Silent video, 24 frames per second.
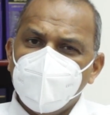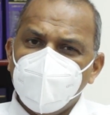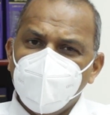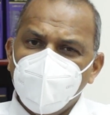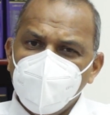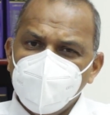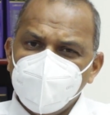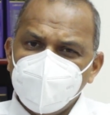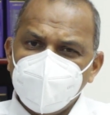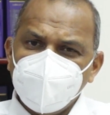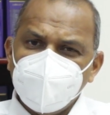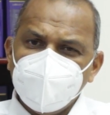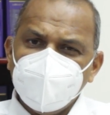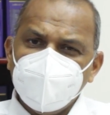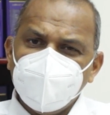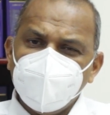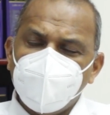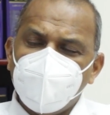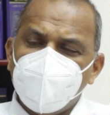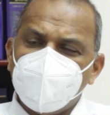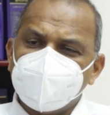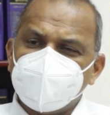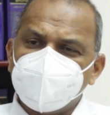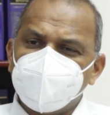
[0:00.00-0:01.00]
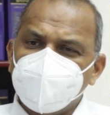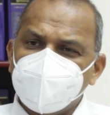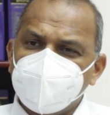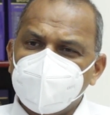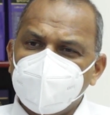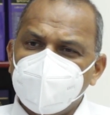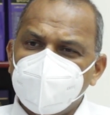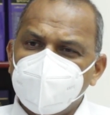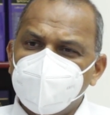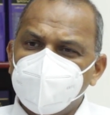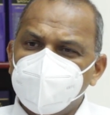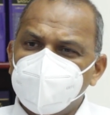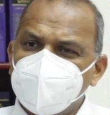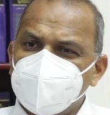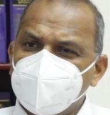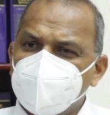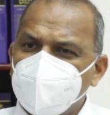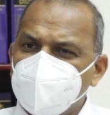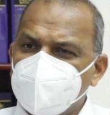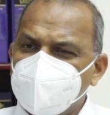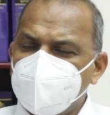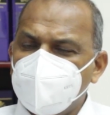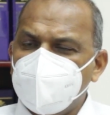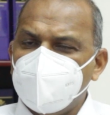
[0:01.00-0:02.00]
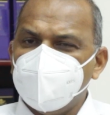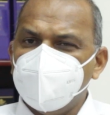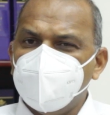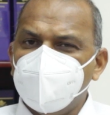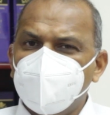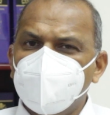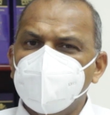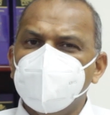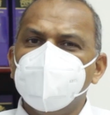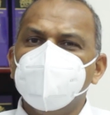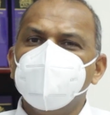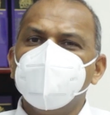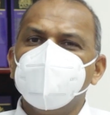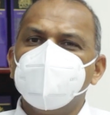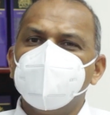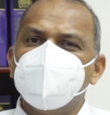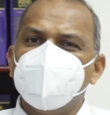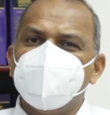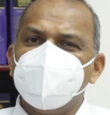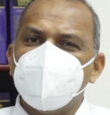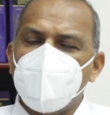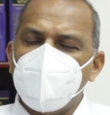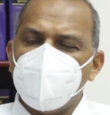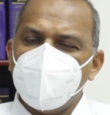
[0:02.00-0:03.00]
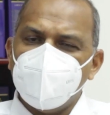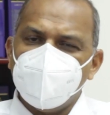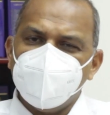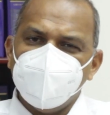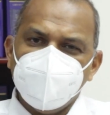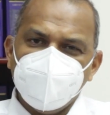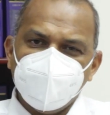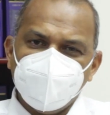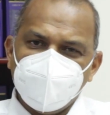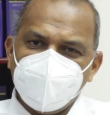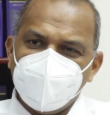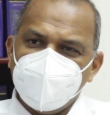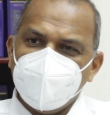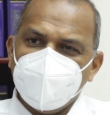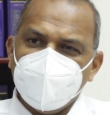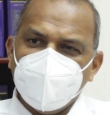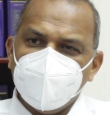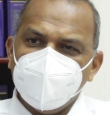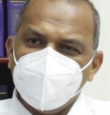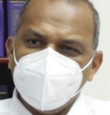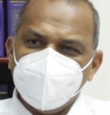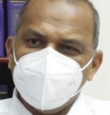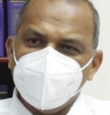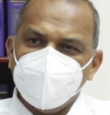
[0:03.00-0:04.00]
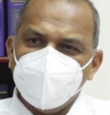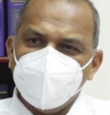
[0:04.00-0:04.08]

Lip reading: Hopefully the hospital would get that done before the end of